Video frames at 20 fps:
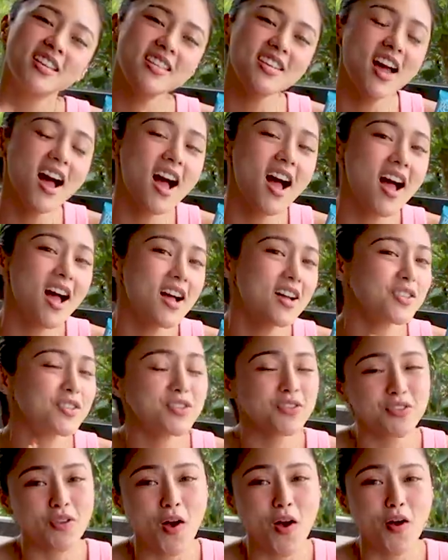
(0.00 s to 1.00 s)
young,
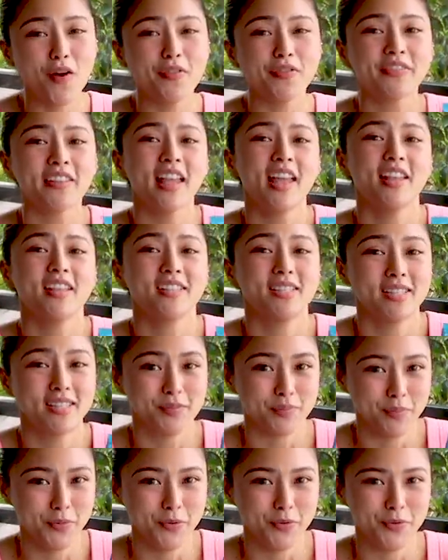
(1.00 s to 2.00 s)
soft, and
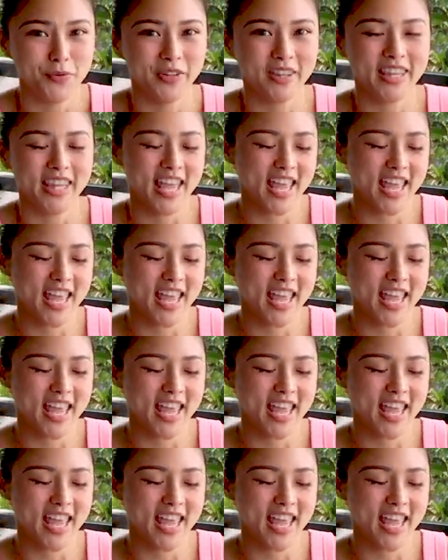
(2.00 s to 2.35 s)
smooth.